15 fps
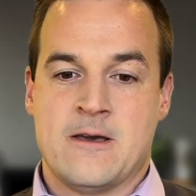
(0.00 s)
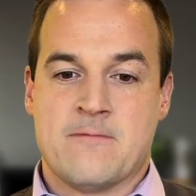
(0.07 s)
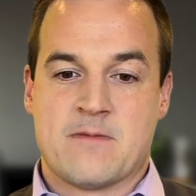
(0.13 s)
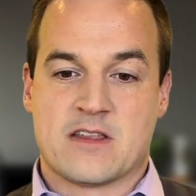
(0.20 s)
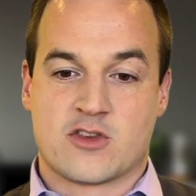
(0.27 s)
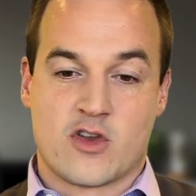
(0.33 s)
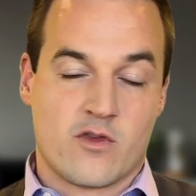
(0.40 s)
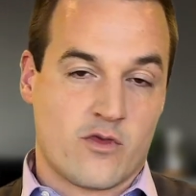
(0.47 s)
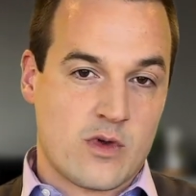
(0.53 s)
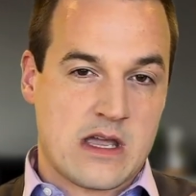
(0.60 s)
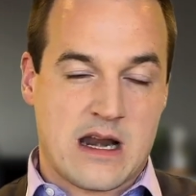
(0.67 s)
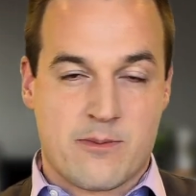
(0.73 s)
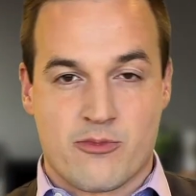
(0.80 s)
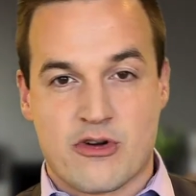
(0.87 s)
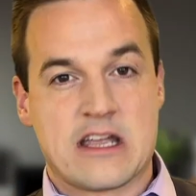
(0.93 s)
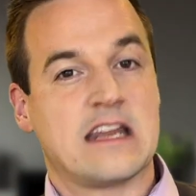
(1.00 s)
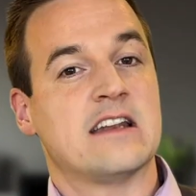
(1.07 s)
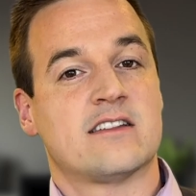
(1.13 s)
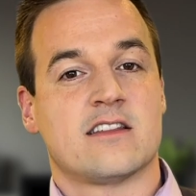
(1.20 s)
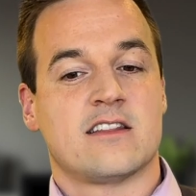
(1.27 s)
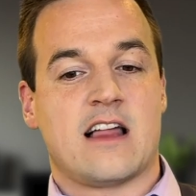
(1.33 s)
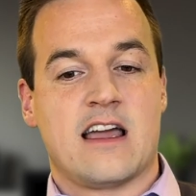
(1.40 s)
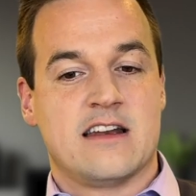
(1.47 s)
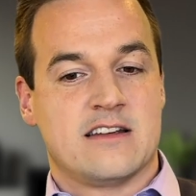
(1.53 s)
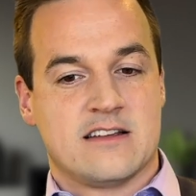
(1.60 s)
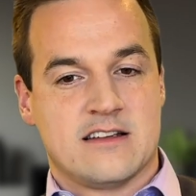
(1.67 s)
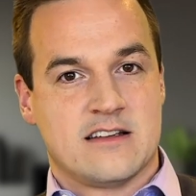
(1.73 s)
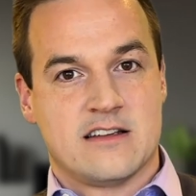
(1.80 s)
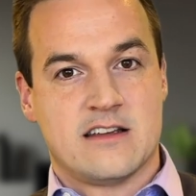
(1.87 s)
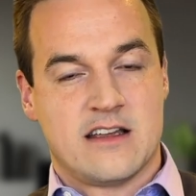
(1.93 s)
And so we've got to bring it into the light
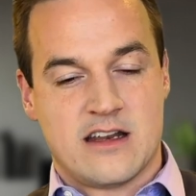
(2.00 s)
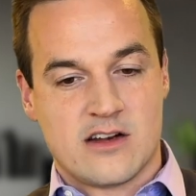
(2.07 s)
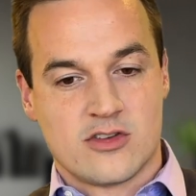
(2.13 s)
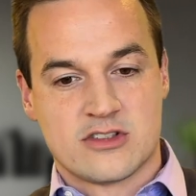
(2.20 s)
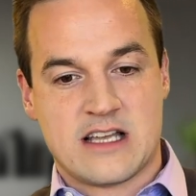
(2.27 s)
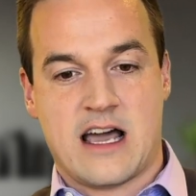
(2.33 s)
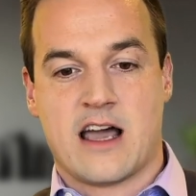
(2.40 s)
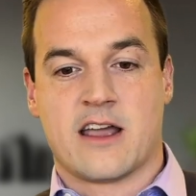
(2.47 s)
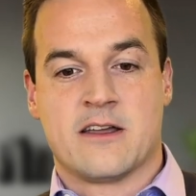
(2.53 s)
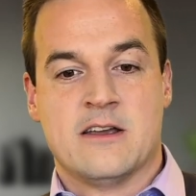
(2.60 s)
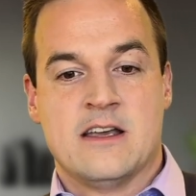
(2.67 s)
and it'll die.